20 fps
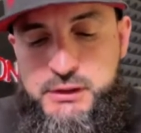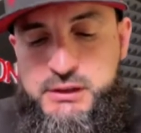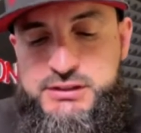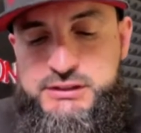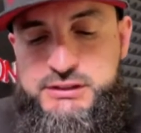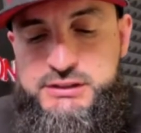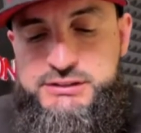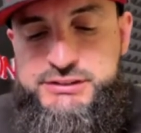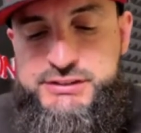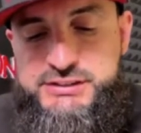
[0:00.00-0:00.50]

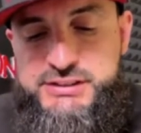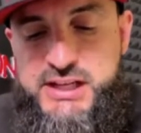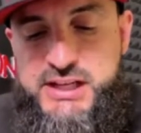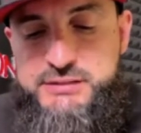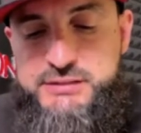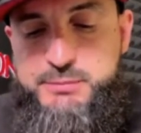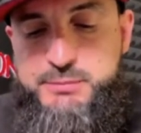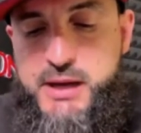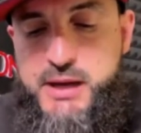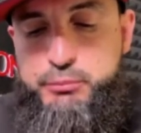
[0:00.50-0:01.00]
such
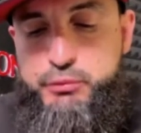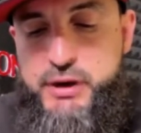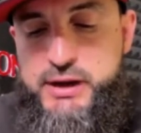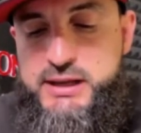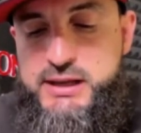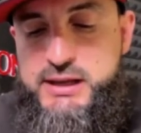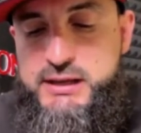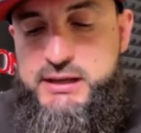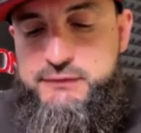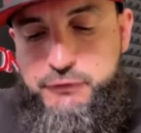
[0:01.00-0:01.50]
as by
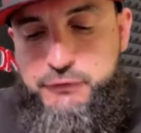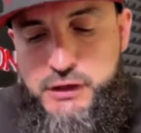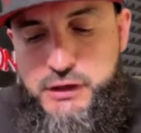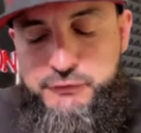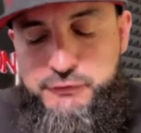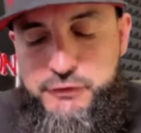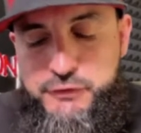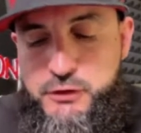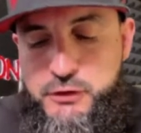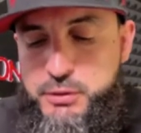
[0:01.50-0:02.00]
breaking free
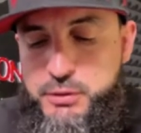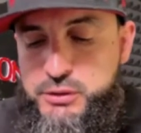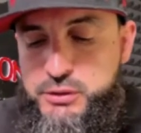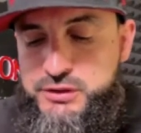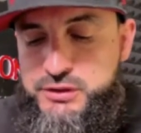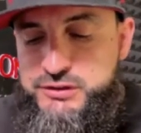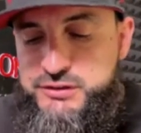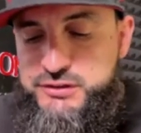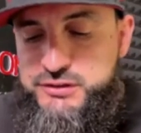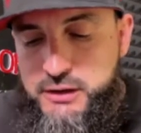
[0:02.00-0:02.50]
of your
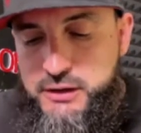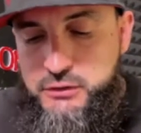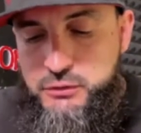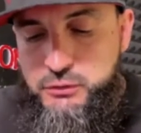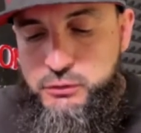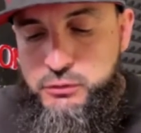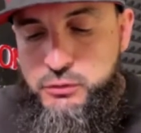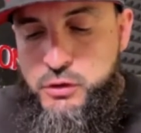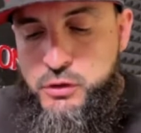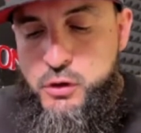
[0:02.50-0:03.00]
opponent's
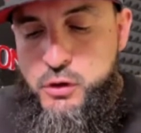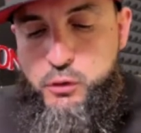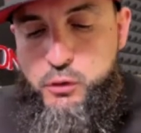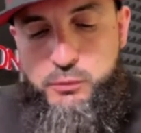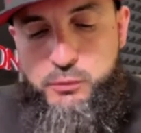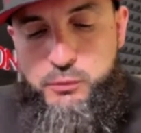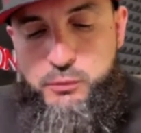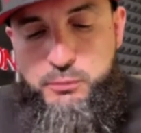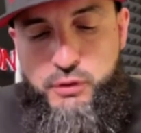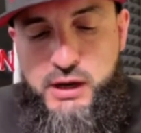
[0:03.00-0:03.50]
tackle
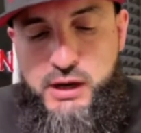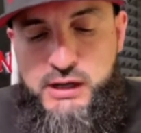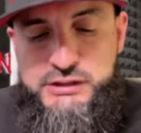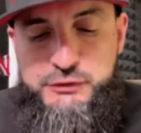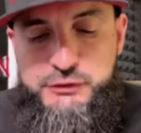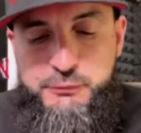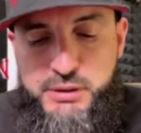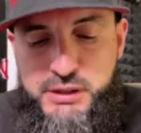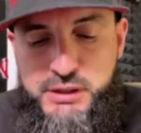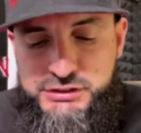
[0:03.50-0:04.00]
or barrage
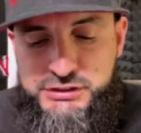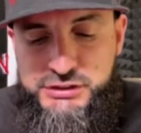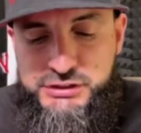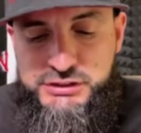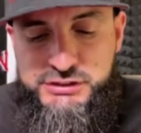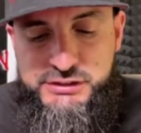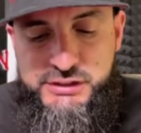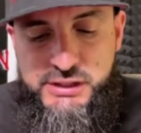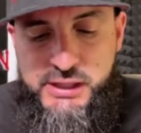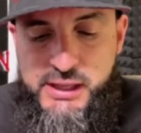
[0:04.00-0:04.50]
of
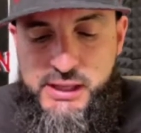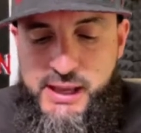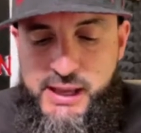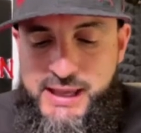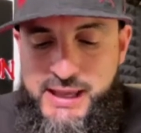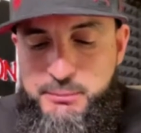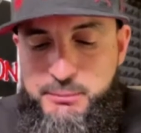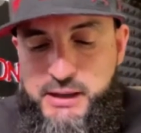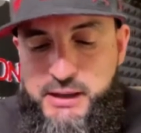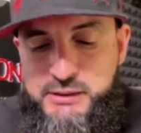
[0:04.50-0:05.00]
punches,
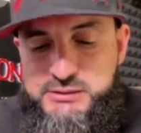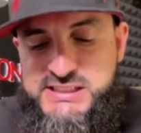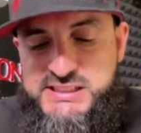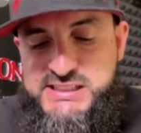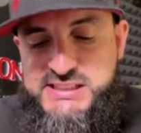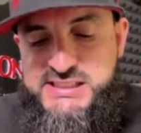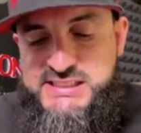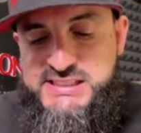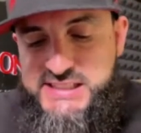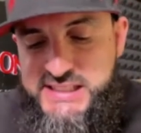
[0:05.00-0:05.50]
and about
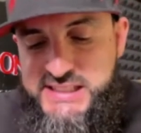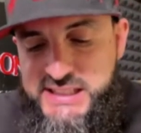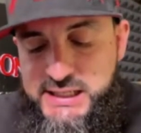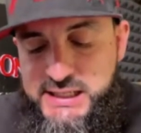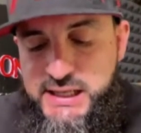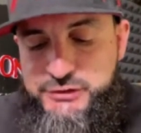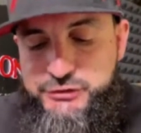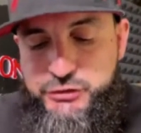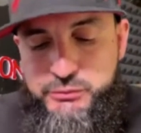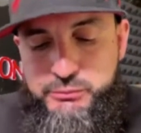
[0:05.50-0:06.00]
succeeding
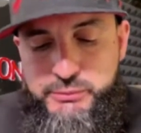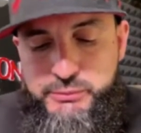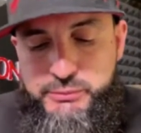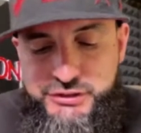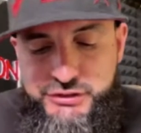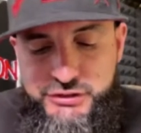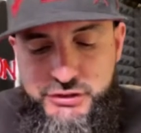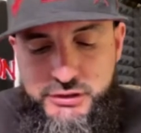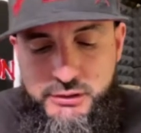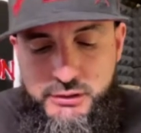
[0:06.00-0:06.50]
at your
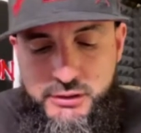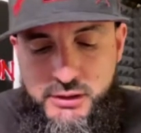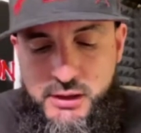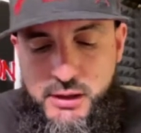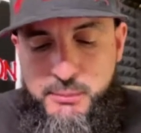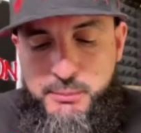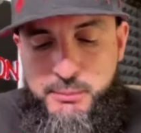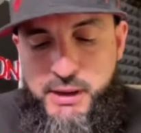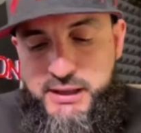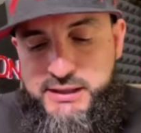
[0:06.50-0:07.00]
mission
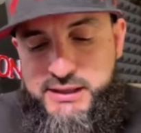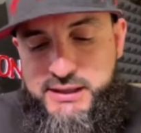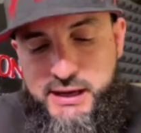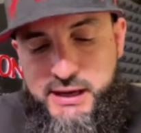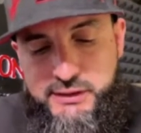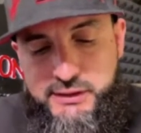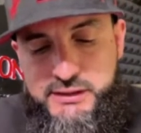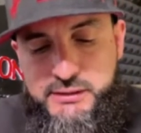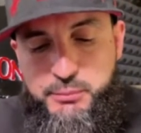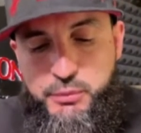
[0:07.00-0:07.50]
by
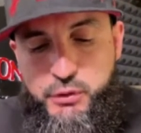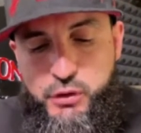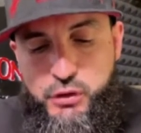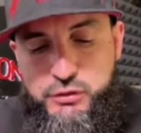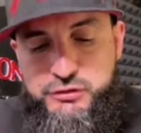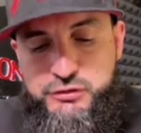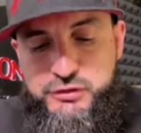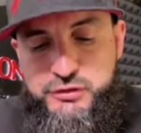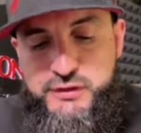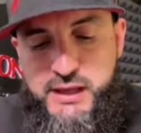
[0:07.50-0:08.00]
carrying the ball
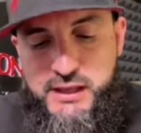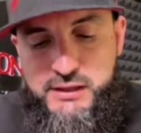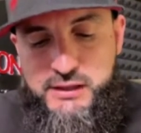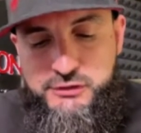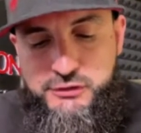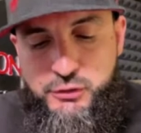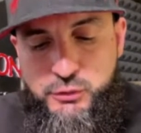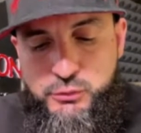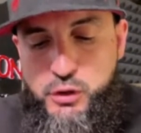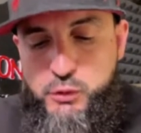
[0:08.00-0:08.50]
into the
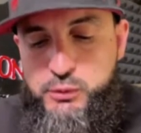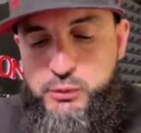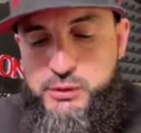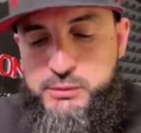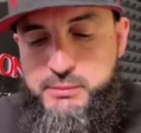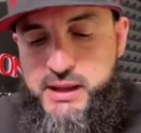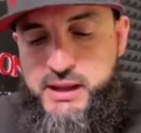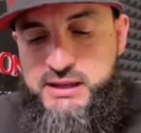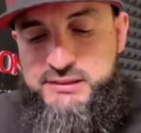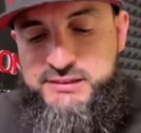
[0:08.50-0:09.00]
end zone or
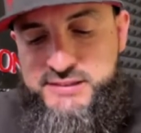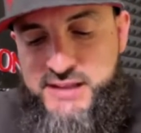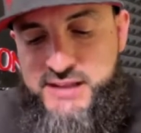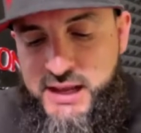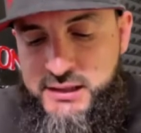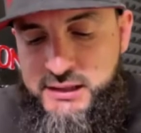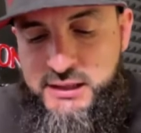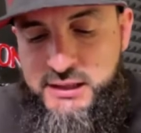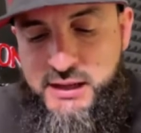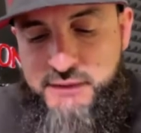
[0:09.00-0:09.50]
remaining
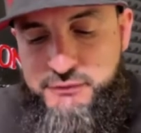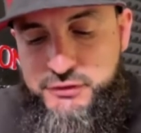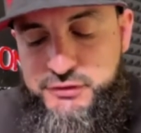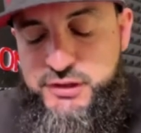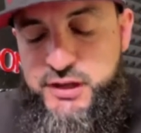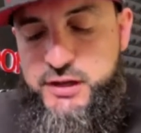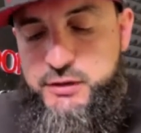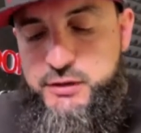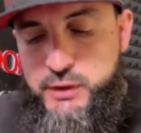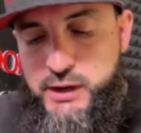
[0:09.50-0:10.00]
standing after
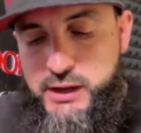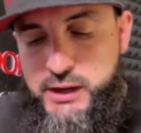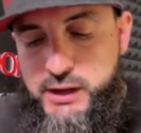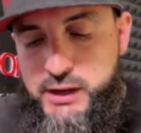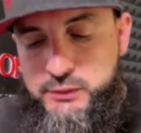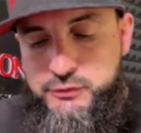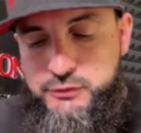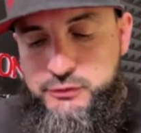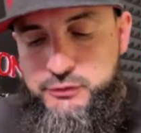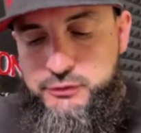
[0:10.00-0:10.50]
10
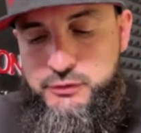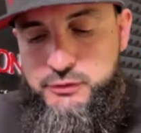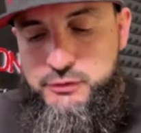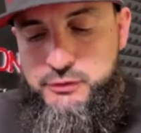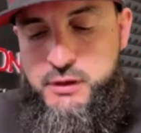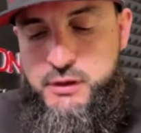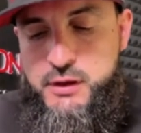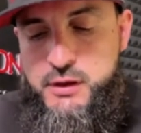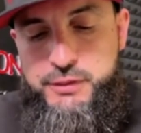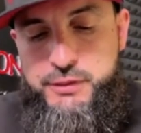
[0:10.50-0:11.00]
rounds.
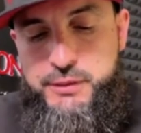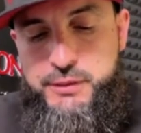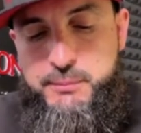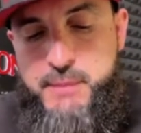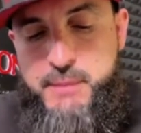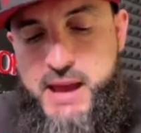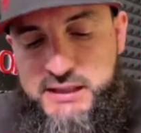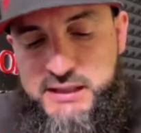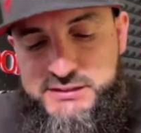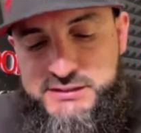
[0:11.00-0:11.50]
For the
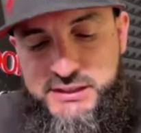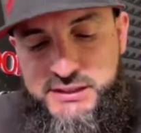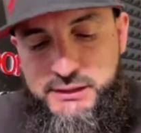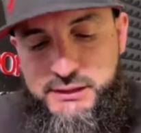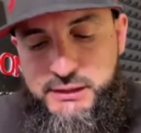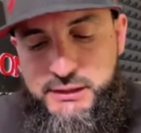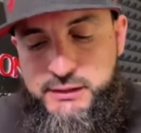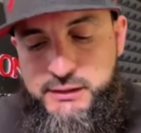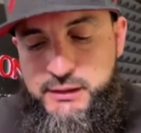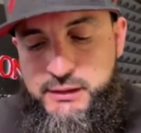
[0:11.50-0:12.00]

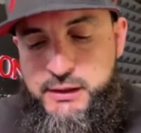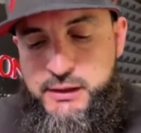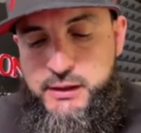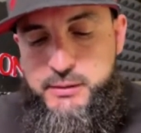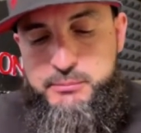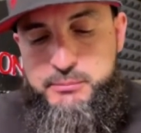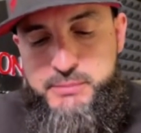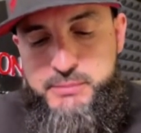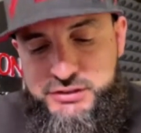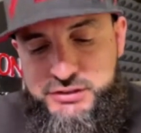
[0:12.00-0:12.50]
masculine,
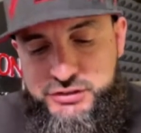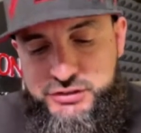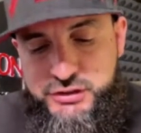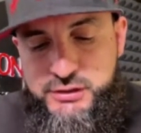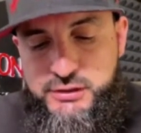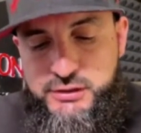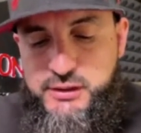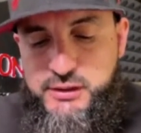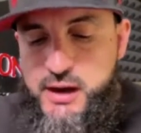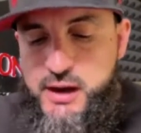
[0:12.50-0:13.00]

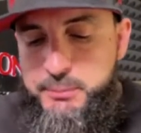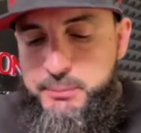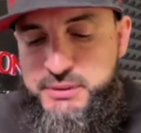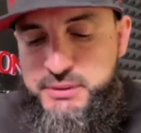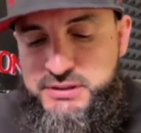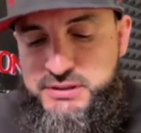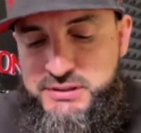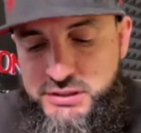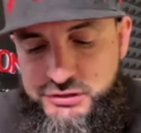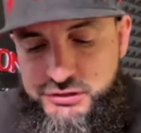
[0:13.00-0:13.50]
mission,
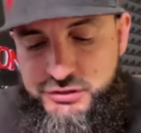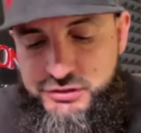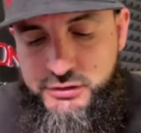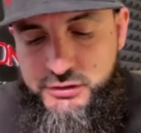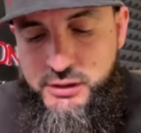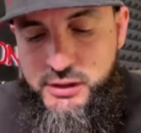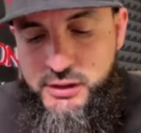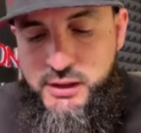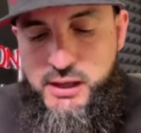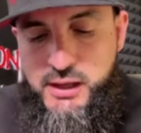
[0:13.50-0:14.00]
competition,
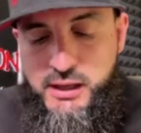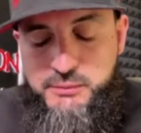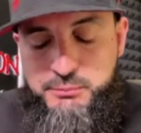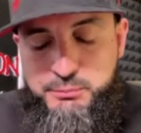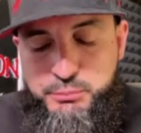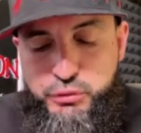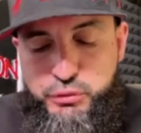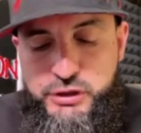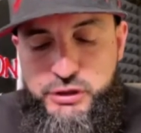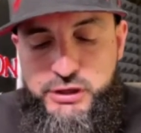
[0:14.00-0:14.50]
and
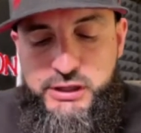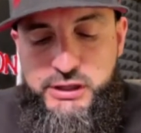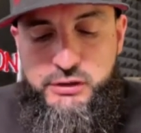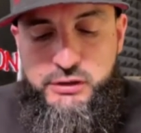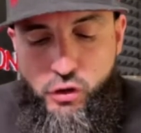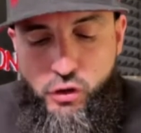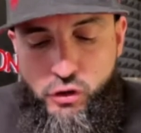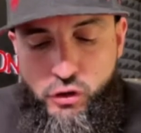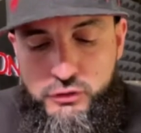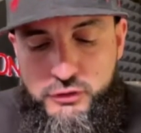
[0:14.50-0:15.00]
putting it
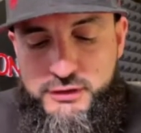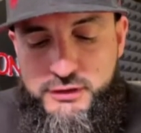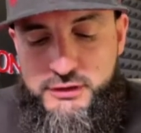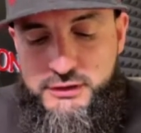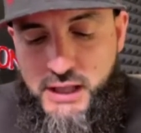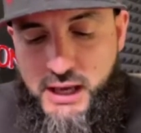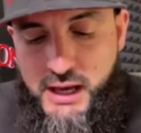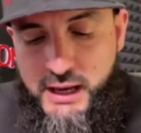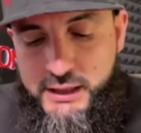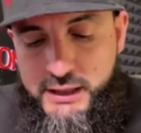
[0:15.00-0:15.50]
all on the
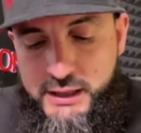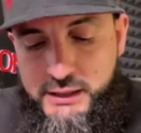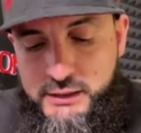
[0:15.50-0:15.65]
line,